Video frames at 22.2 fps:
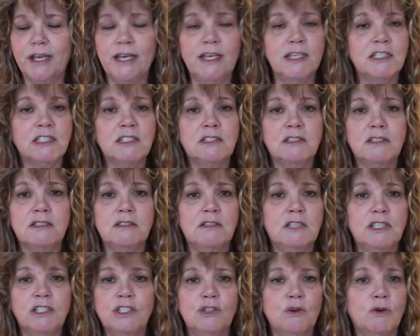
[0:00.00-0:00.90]
is,
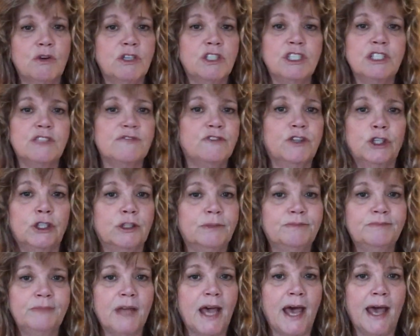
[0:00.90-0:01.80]
the storage is full.
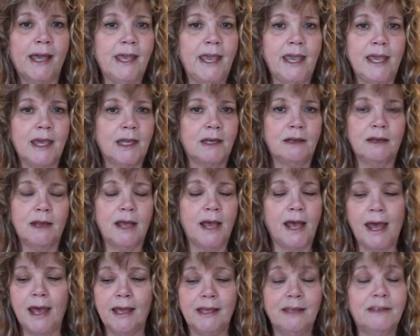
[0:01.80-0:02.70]
I can't,
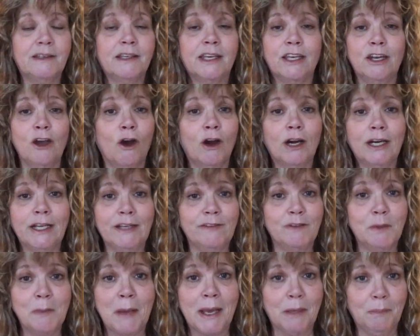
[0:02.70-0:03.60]
I can hardly
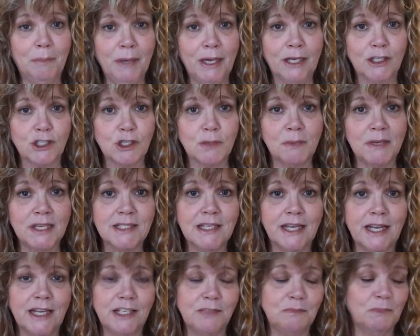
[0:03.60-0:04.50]
even make a picture,
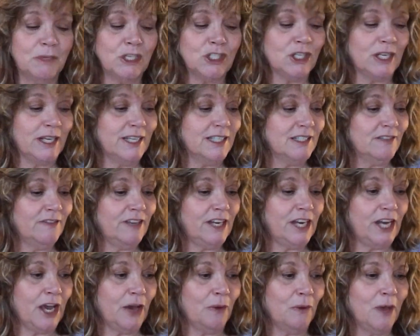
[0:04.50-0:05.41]
much less a
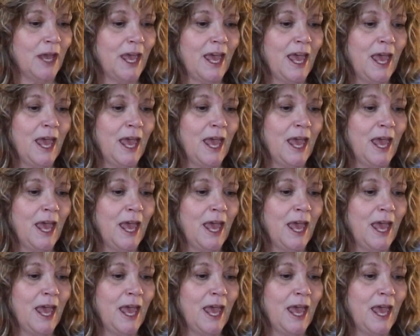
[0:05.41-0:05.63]
video.